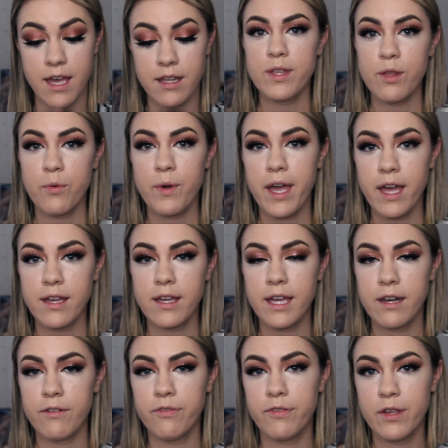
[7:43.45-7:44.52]
So either way, I could
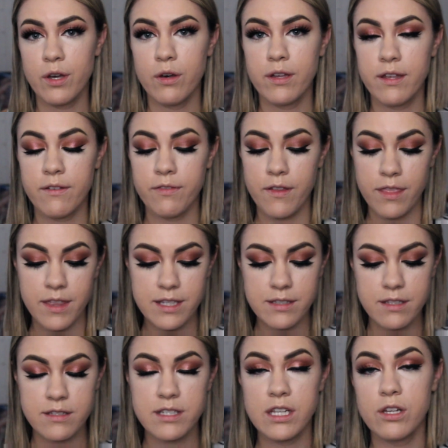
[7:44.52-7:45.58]
get a feel if this
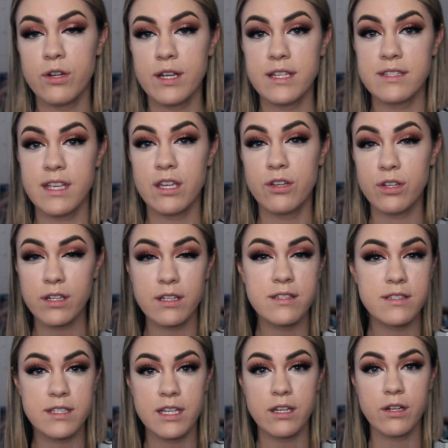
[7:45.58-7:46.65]
concealer is a good
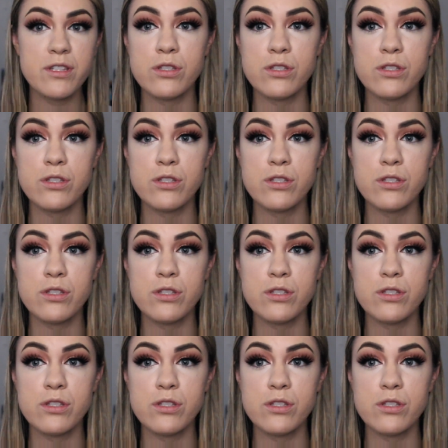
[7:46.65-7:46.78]
concealer.